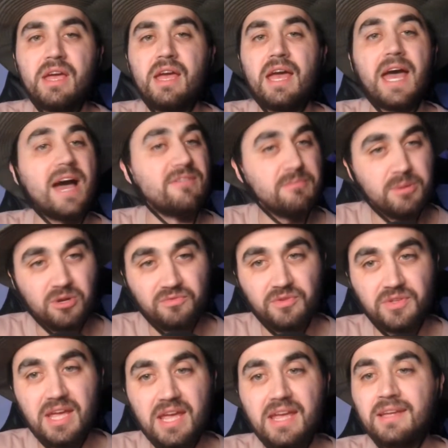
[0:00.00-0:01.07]
Have a beautiful
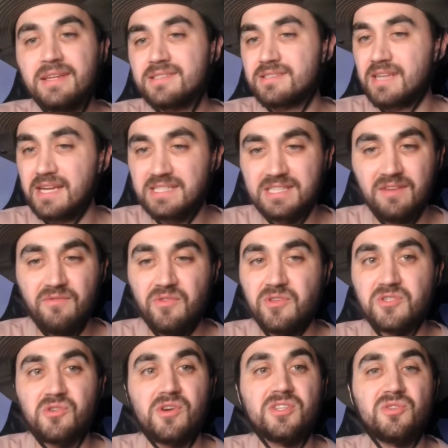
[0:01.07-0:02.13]
day. Stay safe in this
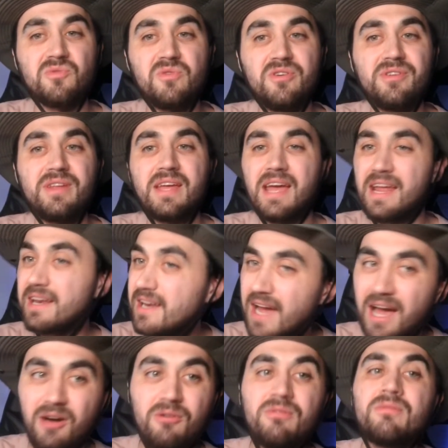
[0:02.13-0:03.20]
crazy world. And
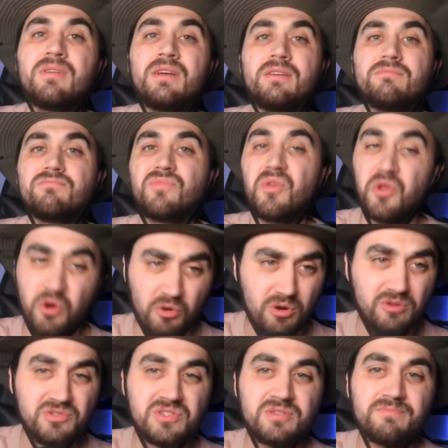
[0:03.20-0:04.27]
now, the
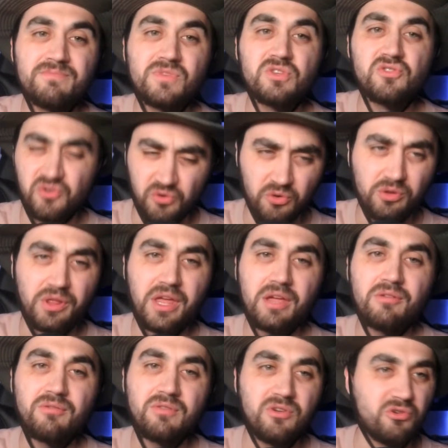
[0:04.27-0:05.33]
Euros truly,
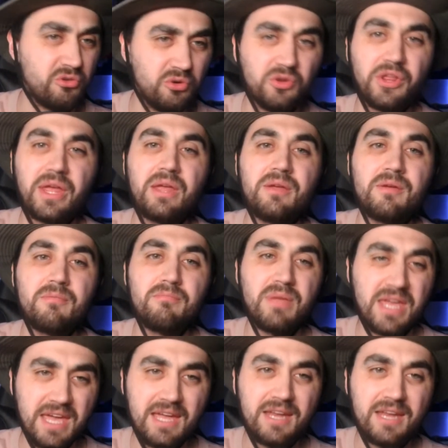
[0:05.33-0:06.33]
truly begin.